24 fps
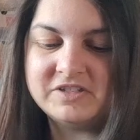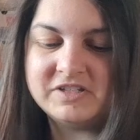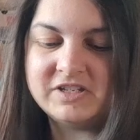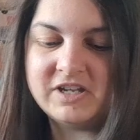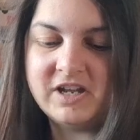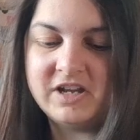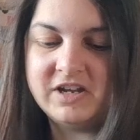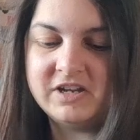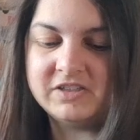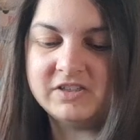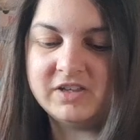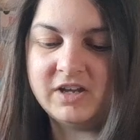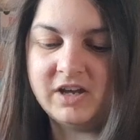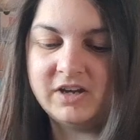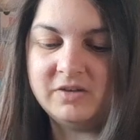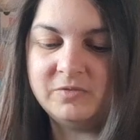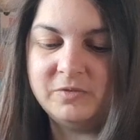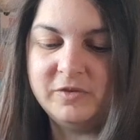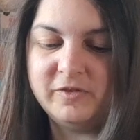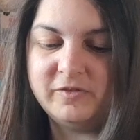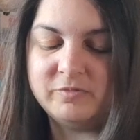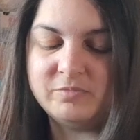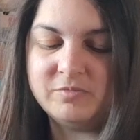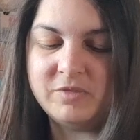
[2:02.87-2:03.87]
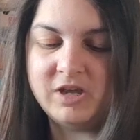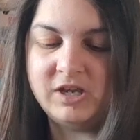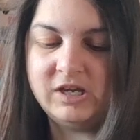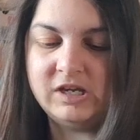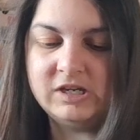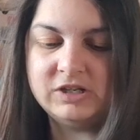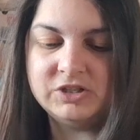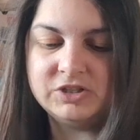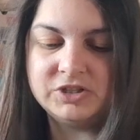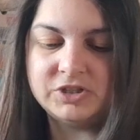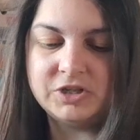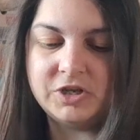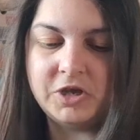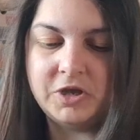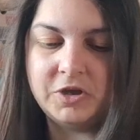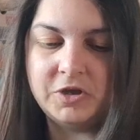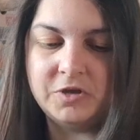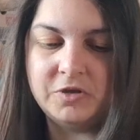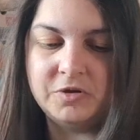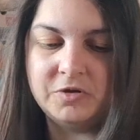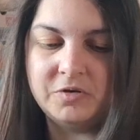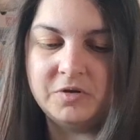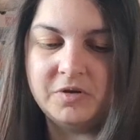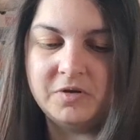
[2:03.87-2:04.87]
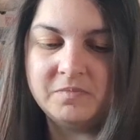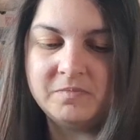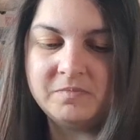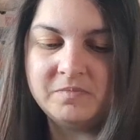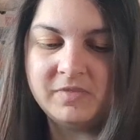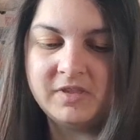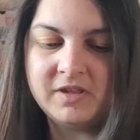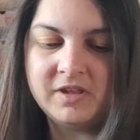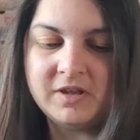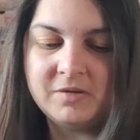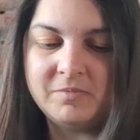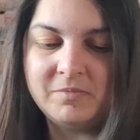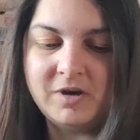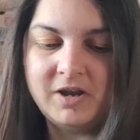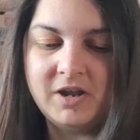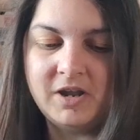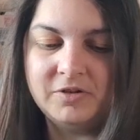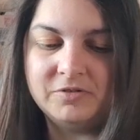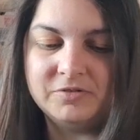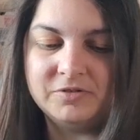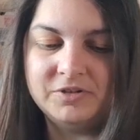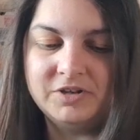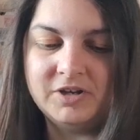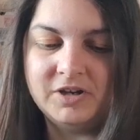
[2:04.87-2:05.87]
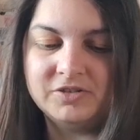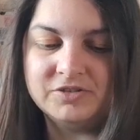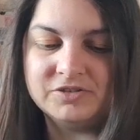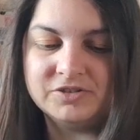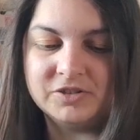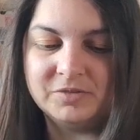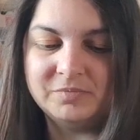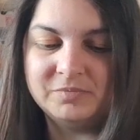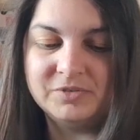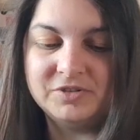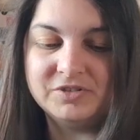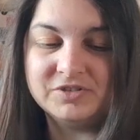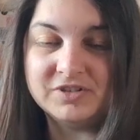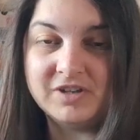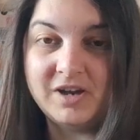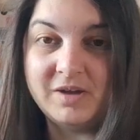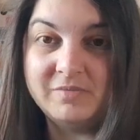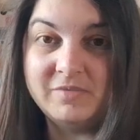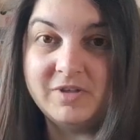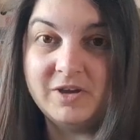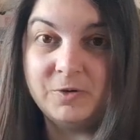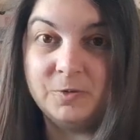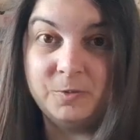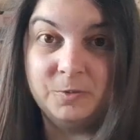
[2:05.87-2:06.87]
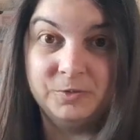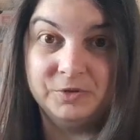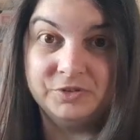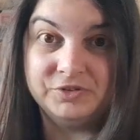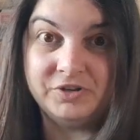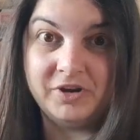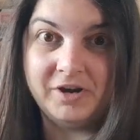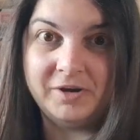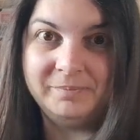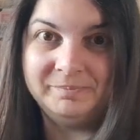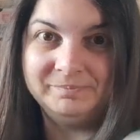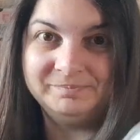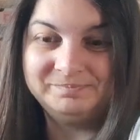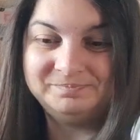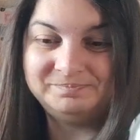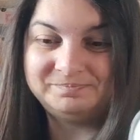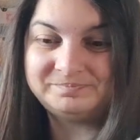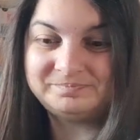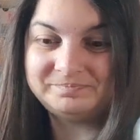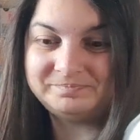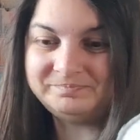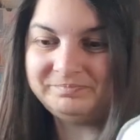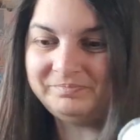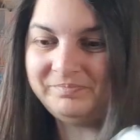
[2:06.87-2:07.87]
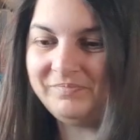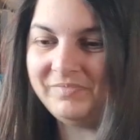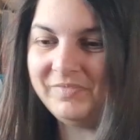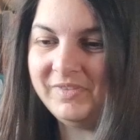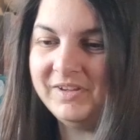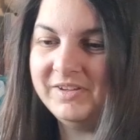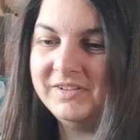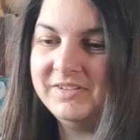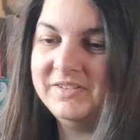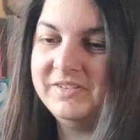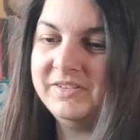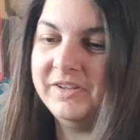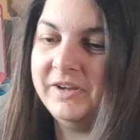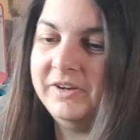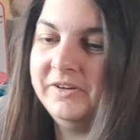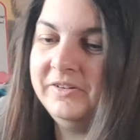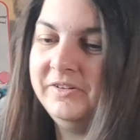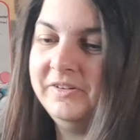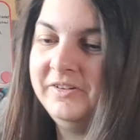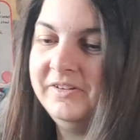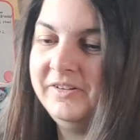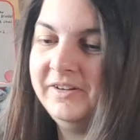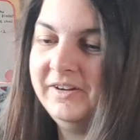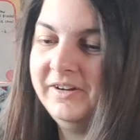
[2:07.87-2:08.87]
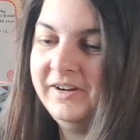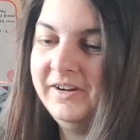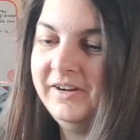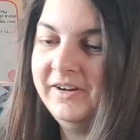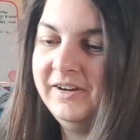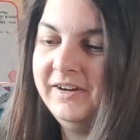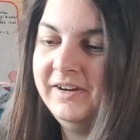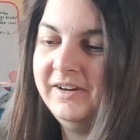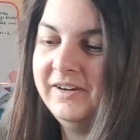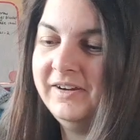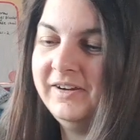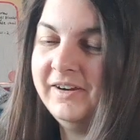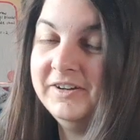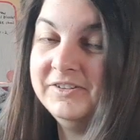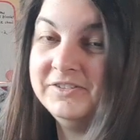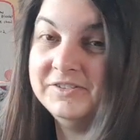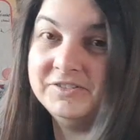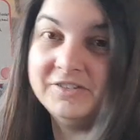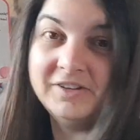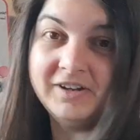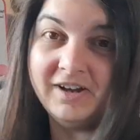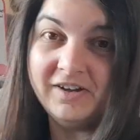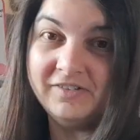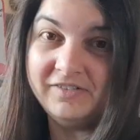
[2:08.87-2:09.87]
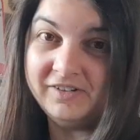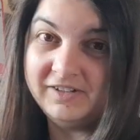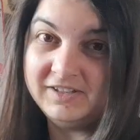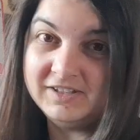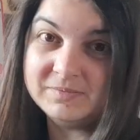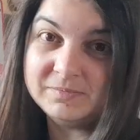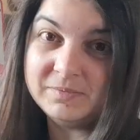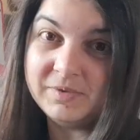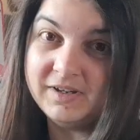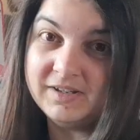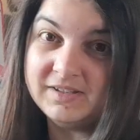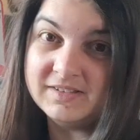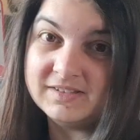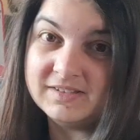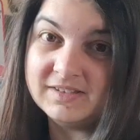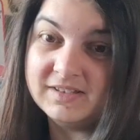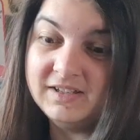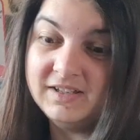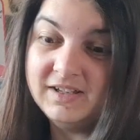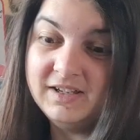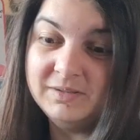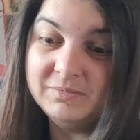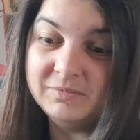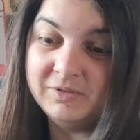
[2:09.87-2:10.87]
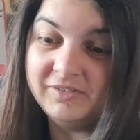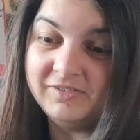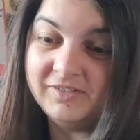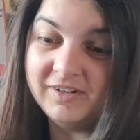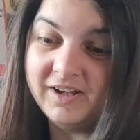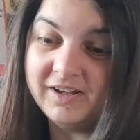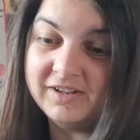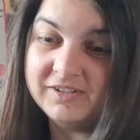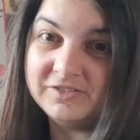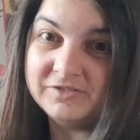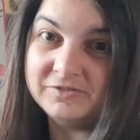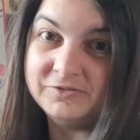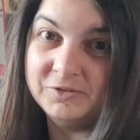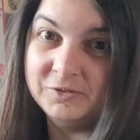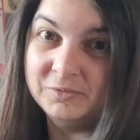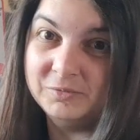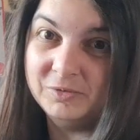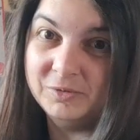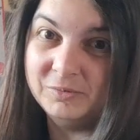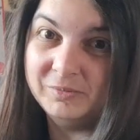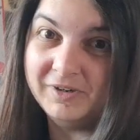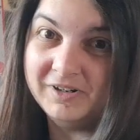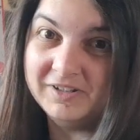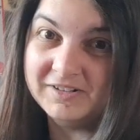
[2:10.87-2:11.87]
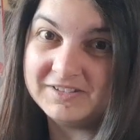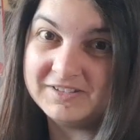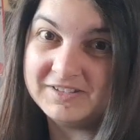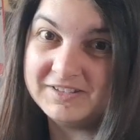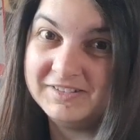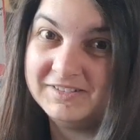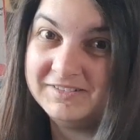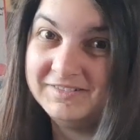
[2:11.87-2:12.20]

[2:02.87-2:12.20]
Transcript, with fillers: to take that with me to my local yarn shop because I am there all the time so I do not have any space in my flat for more mugs